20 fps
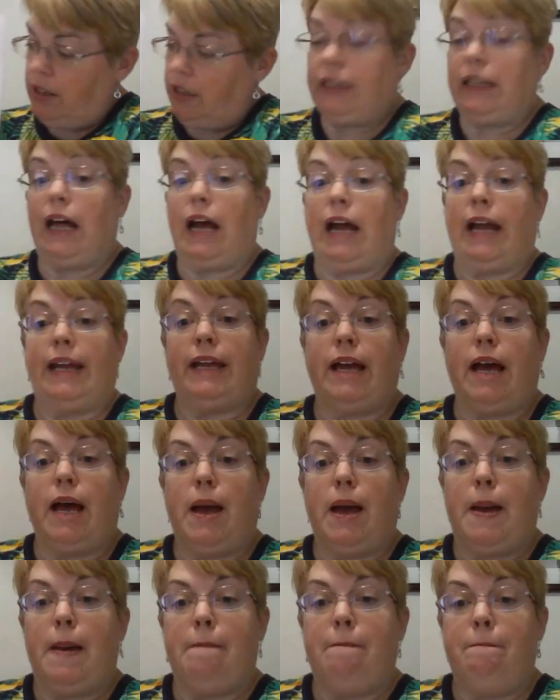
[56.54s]
like
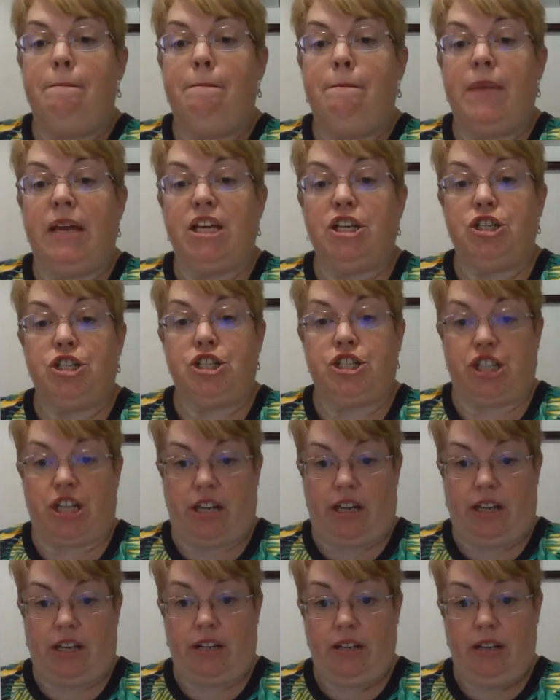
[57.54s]

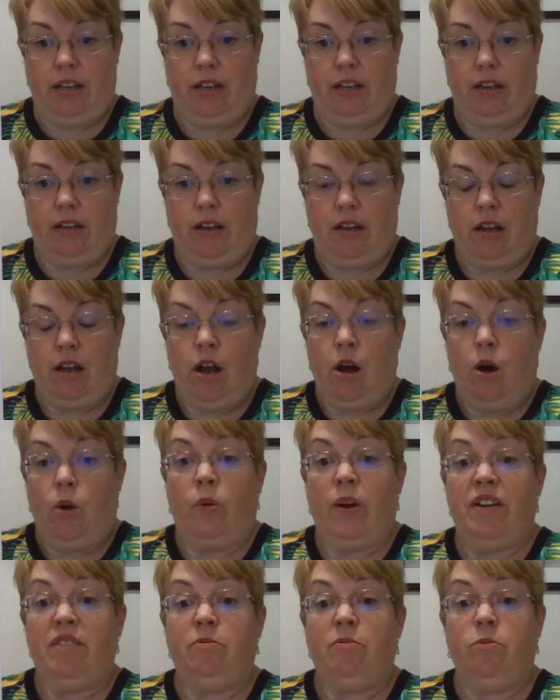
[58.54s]
mission,
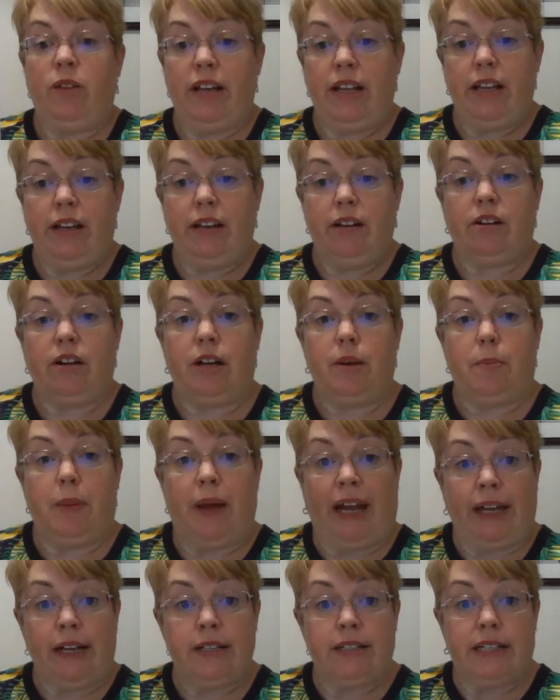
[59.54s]
we really are going to
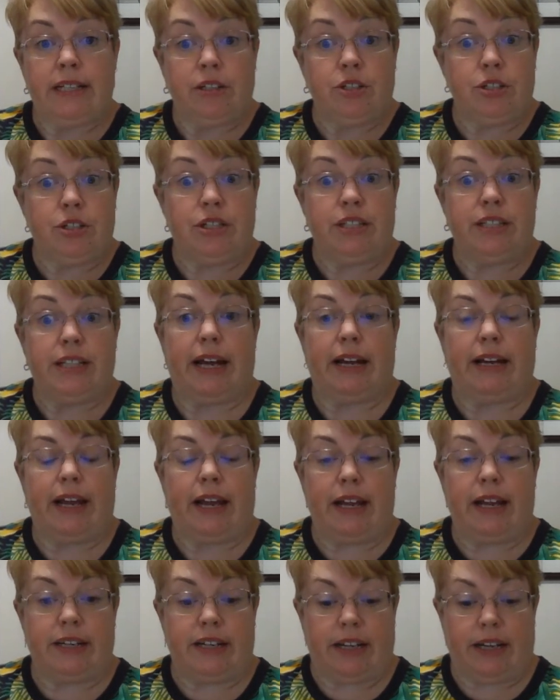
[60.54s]
pay attention to that
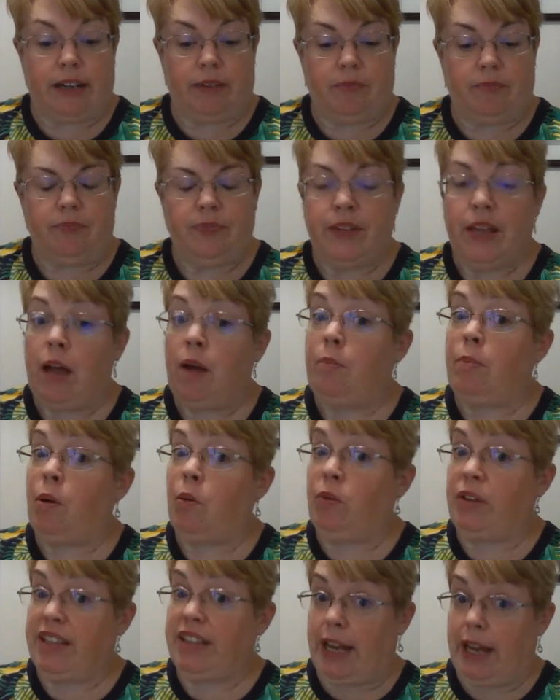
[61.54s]
ending.
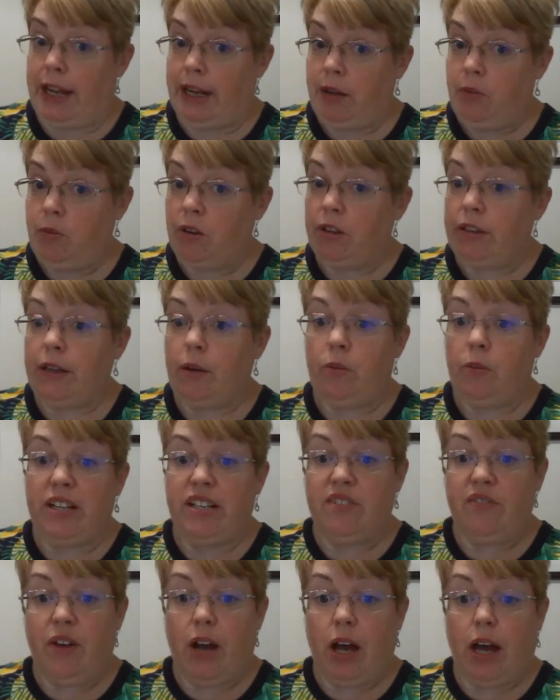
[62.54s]
But with any word that we
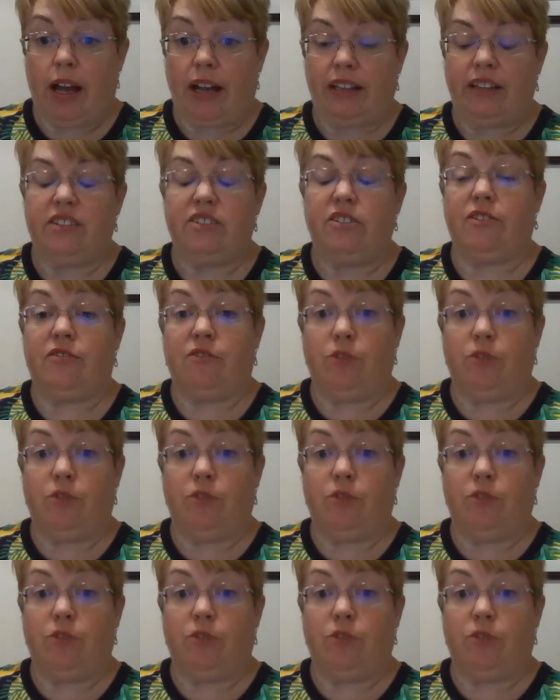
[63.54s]
divide, the